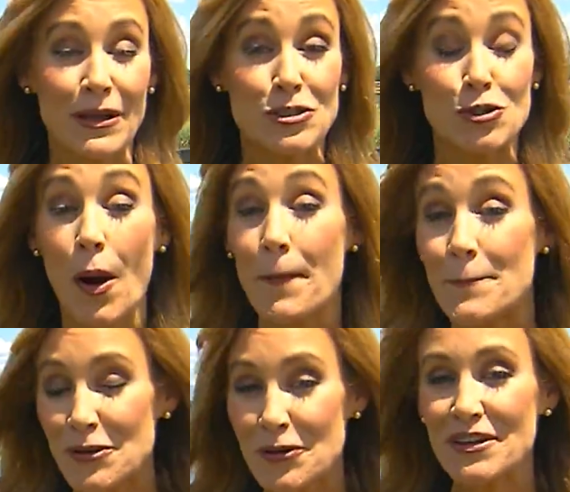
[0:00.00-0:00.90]
into a
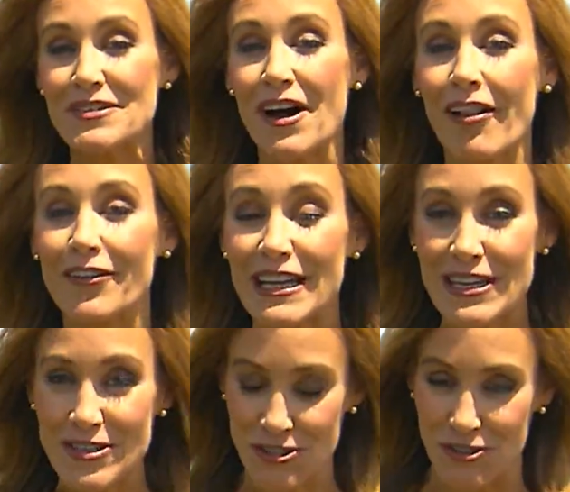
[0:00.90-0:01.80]
billion-dollar
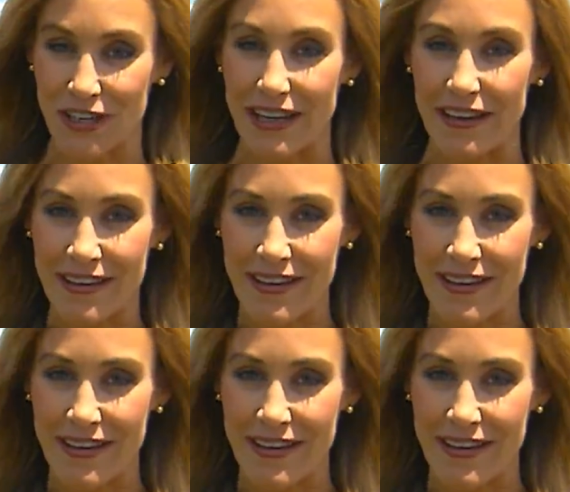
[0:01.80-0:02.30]
industry.